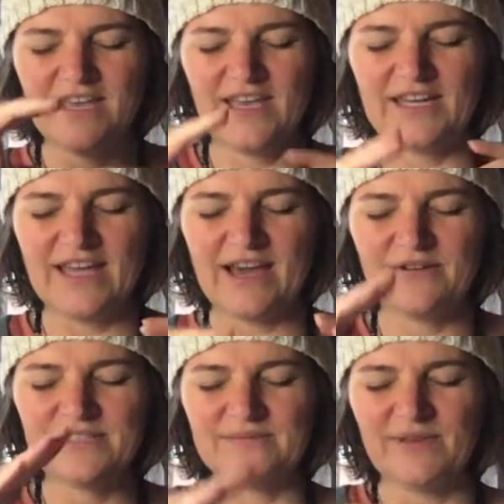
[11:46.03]
And how
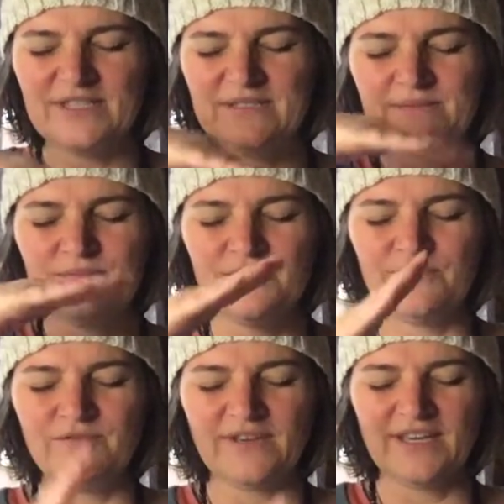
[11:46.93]
it's
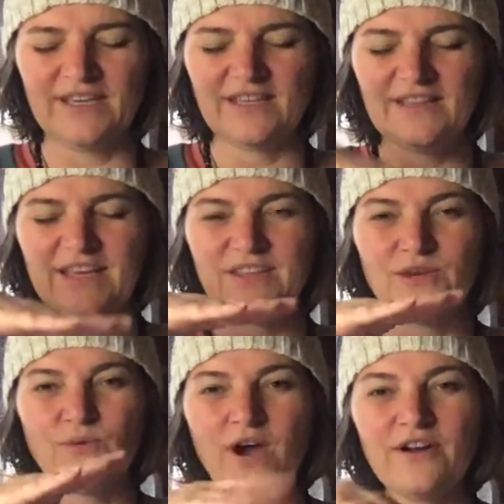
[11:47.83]
moving. Like
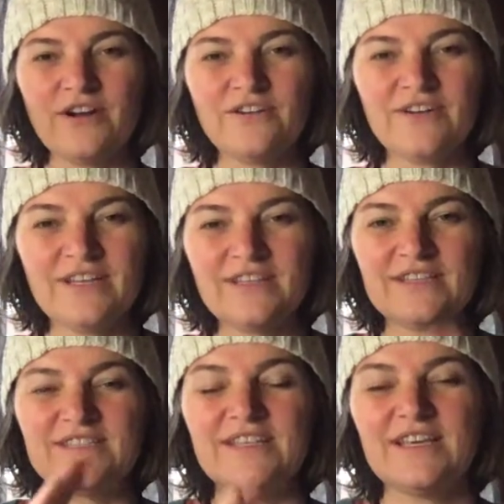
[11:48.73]
the water underneath
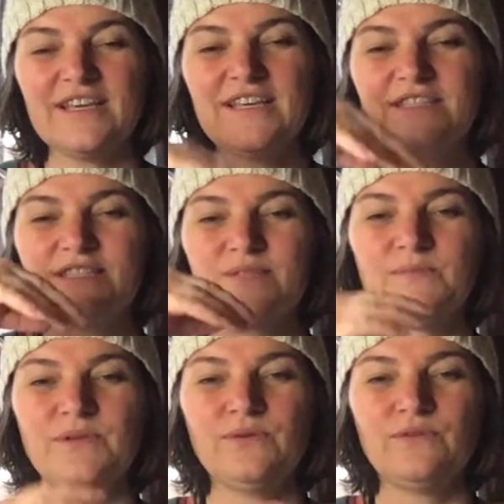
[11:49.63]
is this
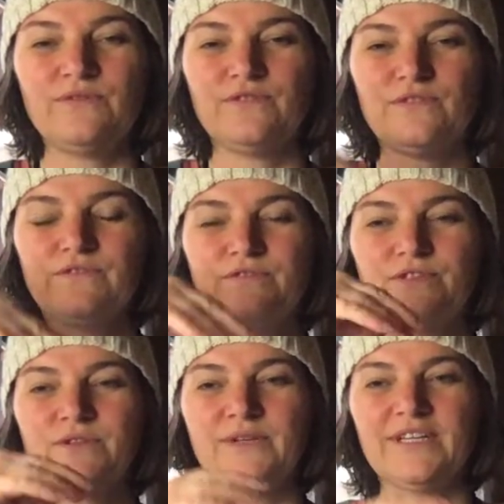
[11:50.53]
beautiful
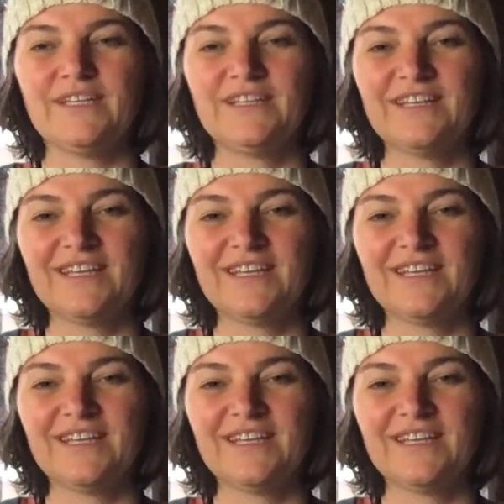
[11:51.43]
fluid.